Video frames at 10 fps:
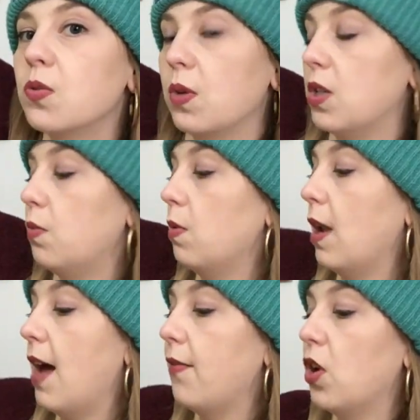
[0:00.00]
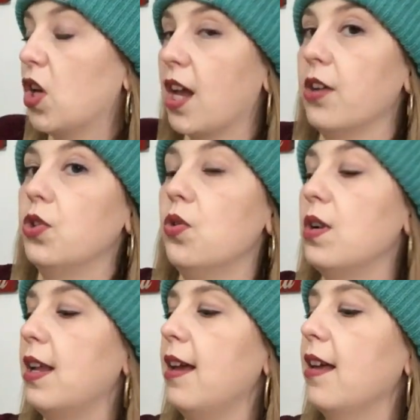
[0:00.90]
which we will have a look at
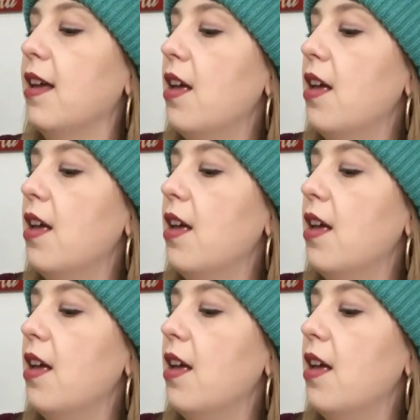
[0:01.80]
shortly.